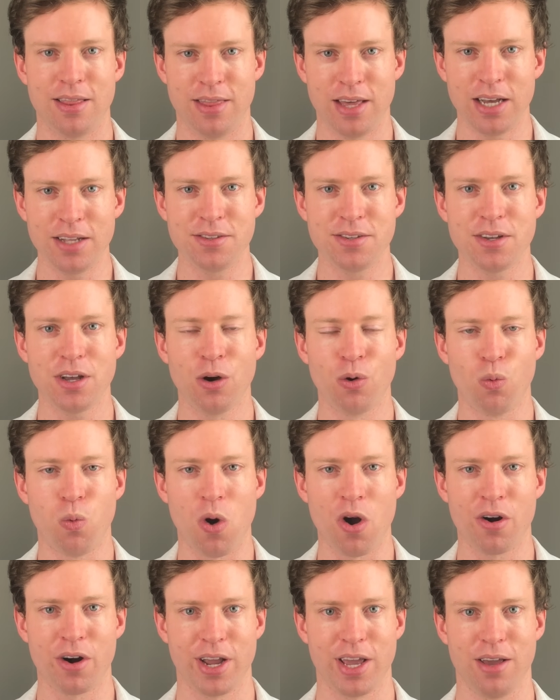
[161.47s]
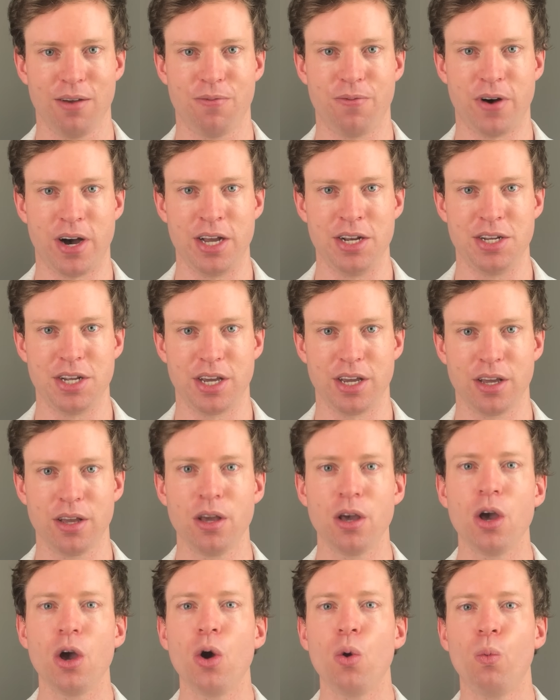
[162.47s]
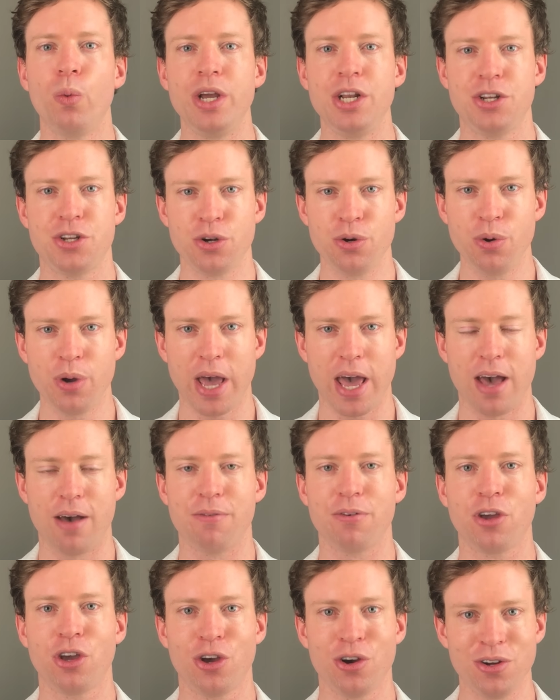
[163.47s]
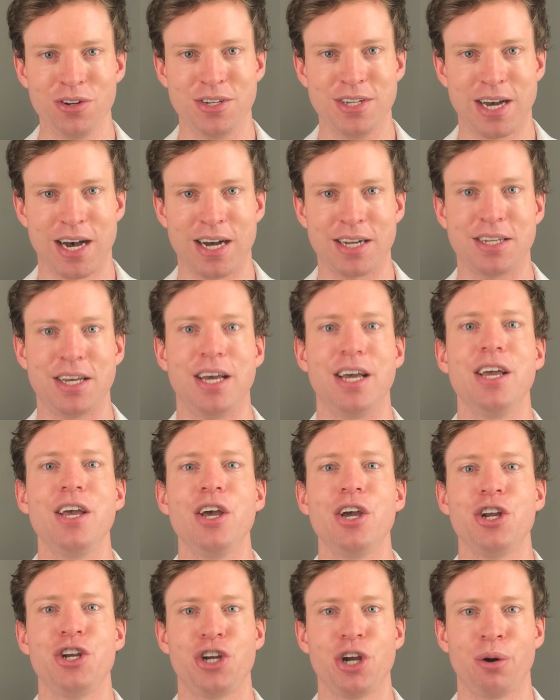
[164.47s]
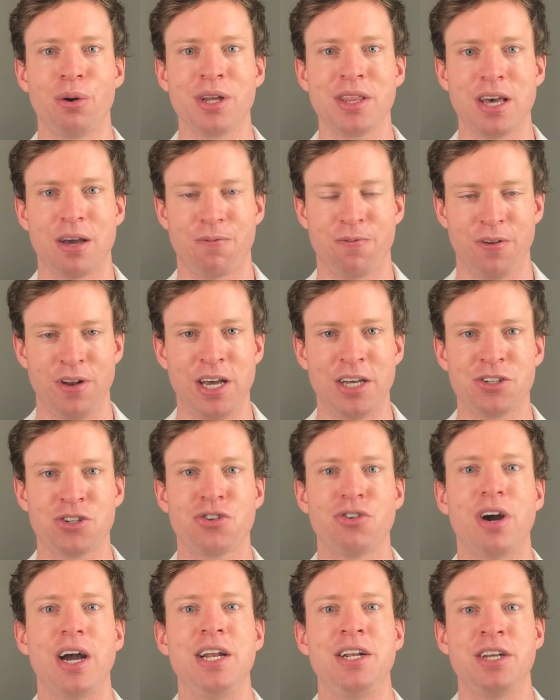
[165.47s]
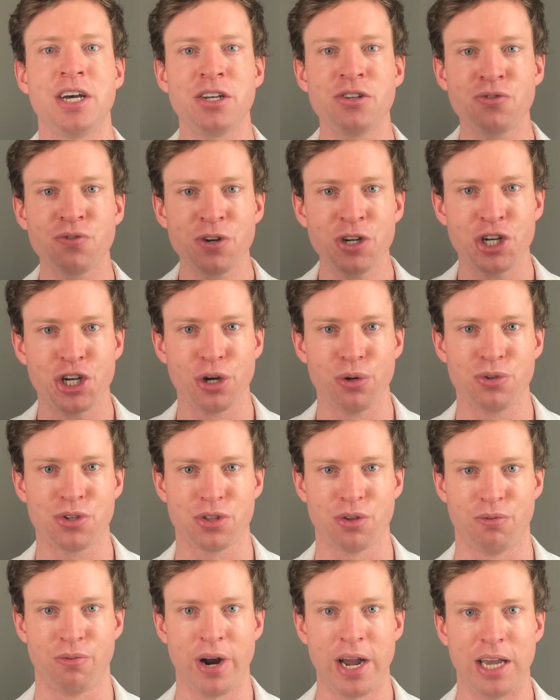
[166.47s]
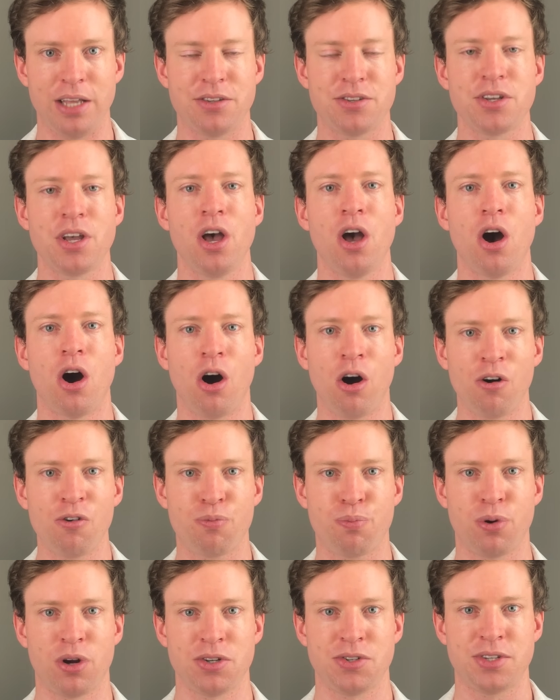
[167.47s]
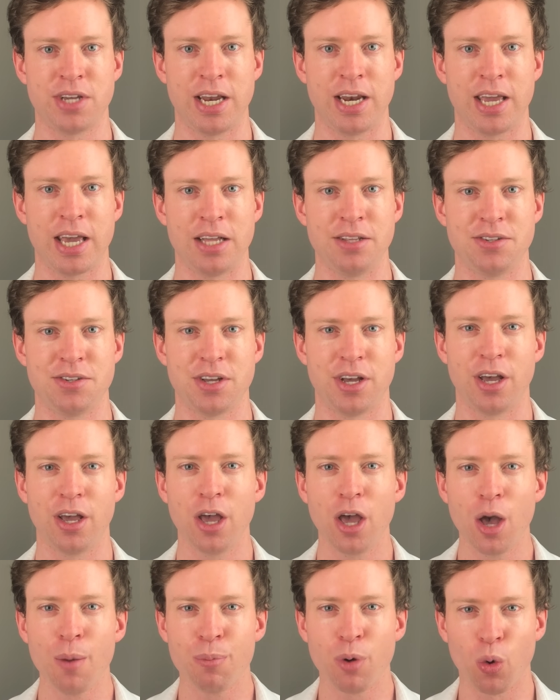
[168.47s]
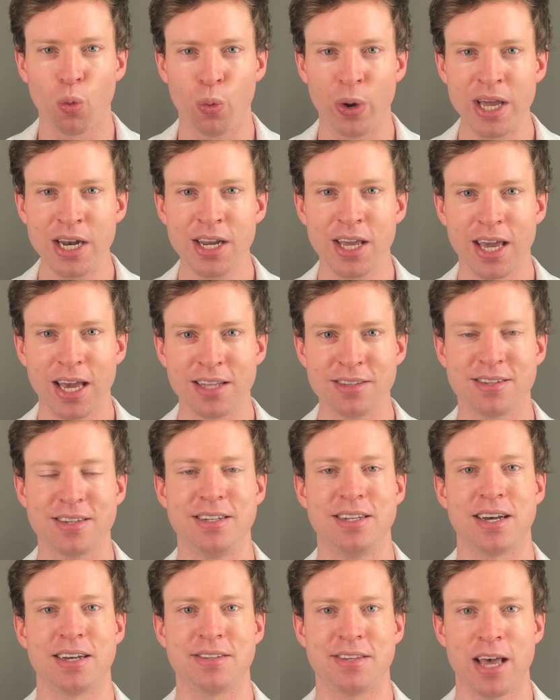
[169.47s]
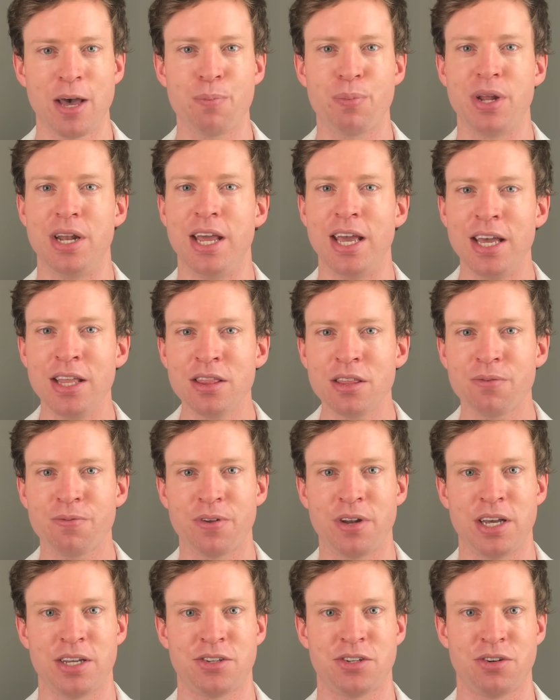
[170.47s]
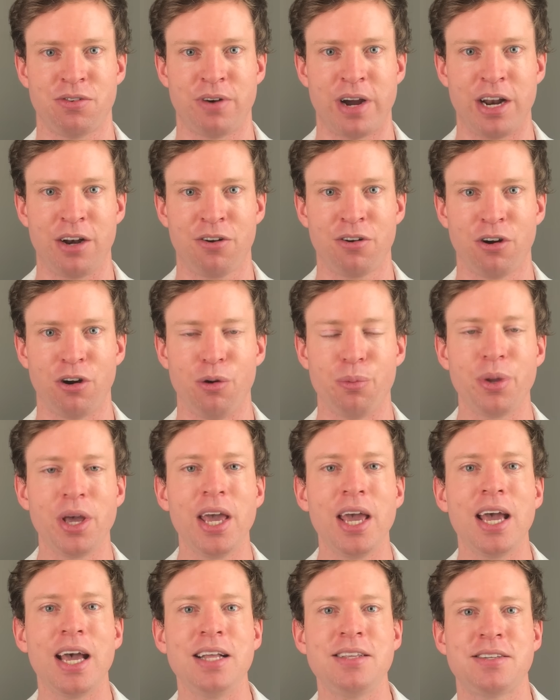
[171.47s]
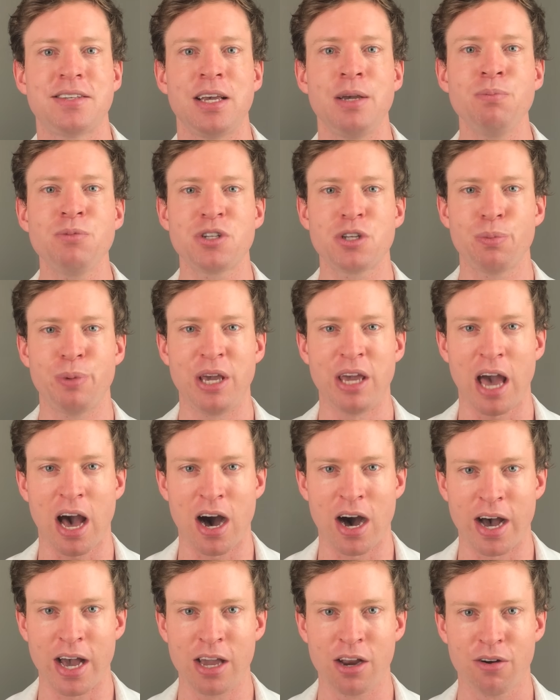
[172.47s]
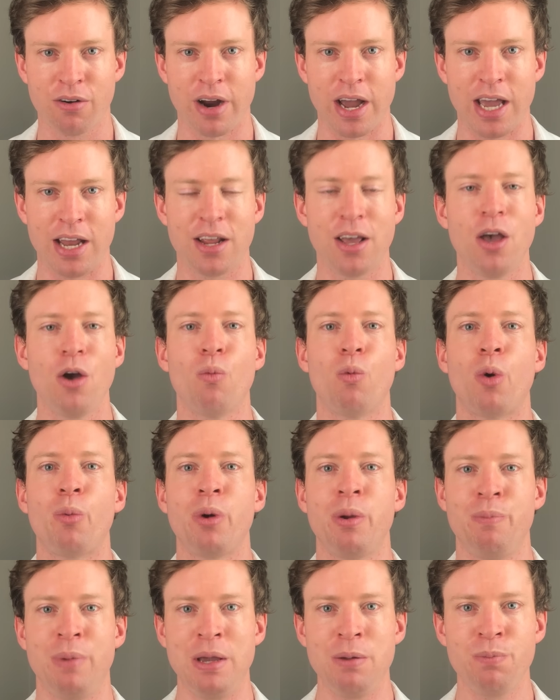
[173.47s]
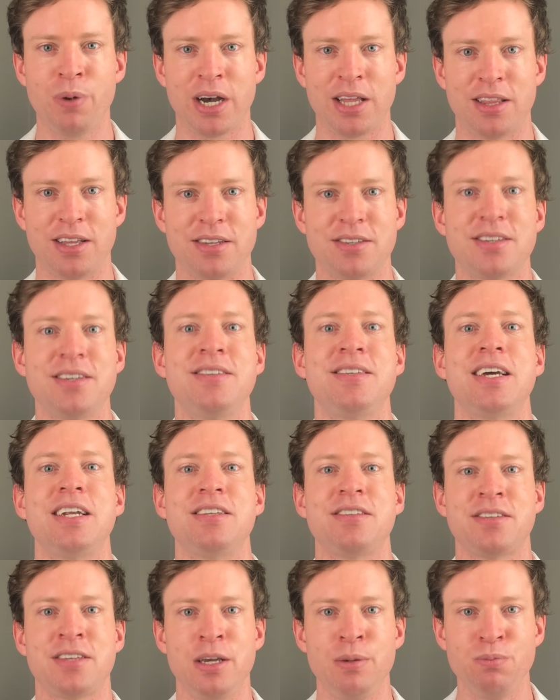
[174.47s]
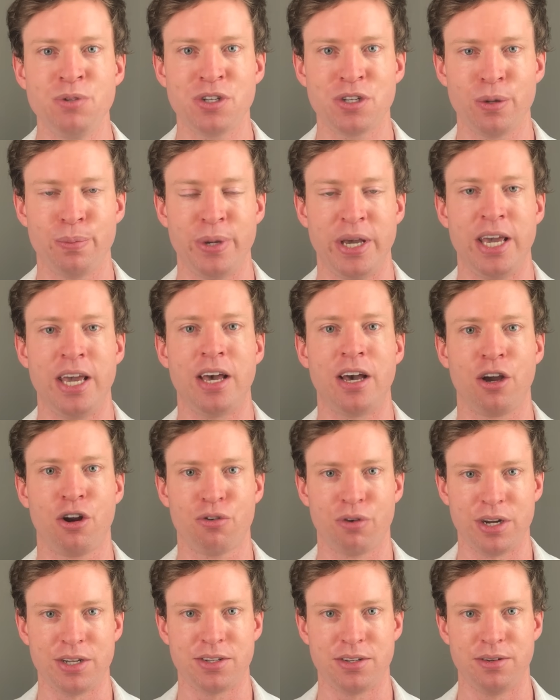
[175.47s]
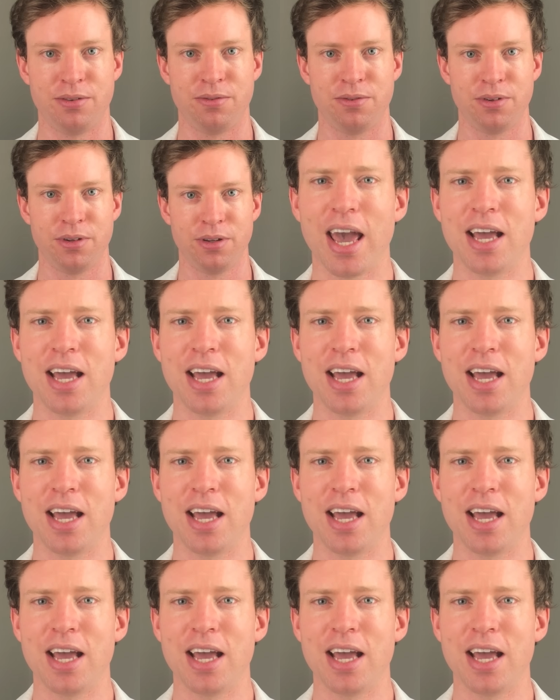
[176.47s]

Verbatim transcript: That's a worrying finding. We do have good data showing that finasteride does reduce the rates of prostate cancer, but when cancer does happen in the finasteride group, it seems to be high grade. What we mean by this is that it seems to be aggressive.